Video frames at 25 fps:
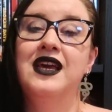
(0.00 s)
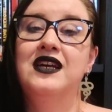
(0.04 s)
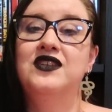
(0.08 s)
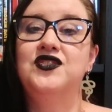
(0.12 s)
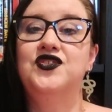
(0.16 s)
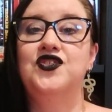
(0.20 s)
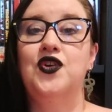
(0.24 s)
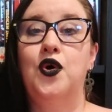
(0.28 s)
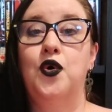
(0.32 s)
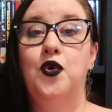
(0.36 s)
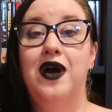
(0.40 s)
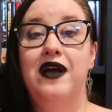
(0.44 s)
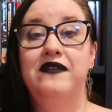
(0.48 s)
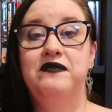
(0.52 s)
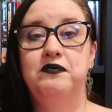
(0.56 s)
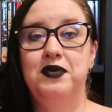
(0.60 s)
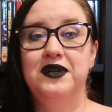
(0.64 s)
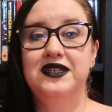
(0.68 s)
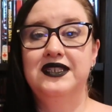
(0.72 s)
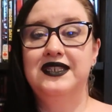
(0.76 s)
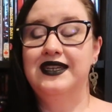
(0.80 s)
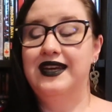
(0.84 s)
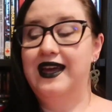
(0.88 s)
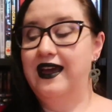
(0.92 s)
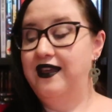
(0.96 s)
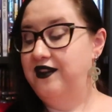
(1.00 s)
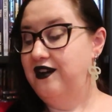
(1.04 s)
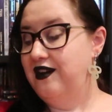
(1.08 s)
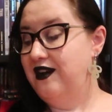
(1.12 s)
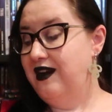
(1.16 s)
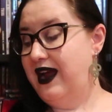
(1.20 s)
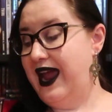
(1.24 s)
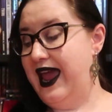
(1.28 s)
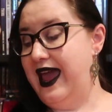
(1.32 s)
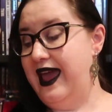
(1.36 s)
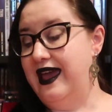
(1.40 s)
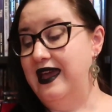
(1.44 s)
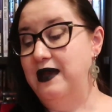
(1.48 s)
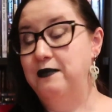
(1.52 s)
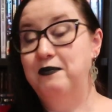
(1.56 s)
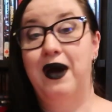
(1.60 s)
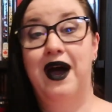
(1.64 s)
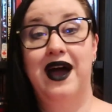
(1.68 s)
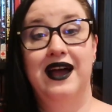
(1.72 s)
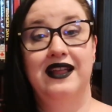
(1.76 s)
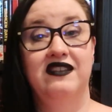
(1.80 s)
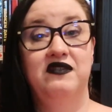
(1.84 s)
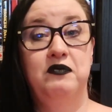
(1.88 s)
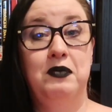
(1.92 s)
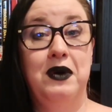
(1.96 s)
So I've put together a
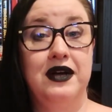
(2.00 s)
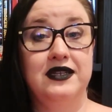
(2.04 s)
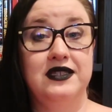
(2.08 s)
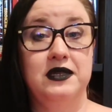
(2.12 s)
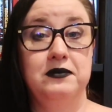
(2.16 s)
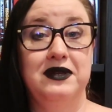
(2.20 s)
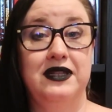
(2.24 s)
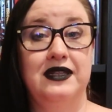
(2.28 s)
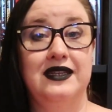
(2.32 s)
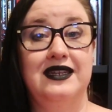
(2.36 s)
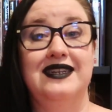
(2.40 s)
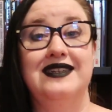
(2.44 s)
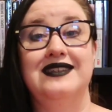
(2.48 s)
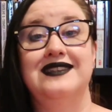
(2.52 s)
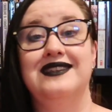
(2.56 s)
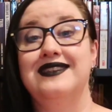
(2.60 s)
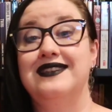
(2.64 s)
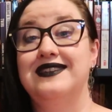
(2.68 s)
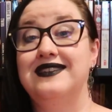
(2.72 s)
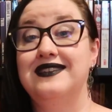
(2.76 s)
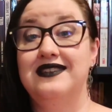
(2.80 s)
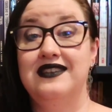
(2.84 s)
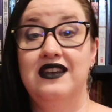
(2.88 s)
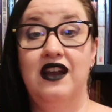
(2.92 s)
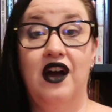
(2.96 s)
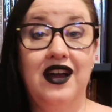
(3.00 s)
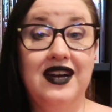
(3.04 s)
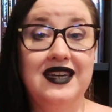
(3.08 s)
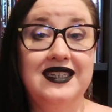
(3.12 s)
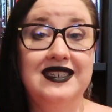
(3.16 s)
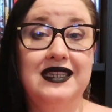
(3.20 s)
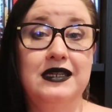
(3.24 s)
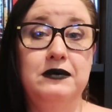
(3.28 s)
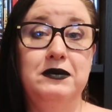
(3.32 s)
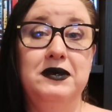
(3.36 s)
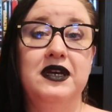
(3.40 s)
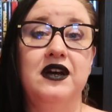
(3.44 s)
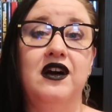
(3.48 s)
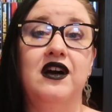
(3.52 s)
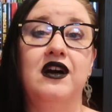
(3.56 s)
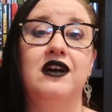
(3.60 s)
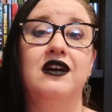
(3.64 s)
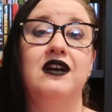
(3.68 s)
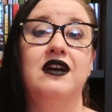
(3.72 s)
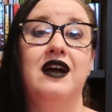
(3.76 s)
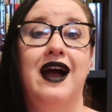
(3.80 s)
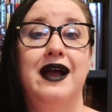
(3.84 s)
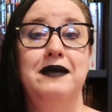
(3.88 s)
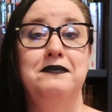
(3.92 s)
pile of possibilities. This is not a TBR.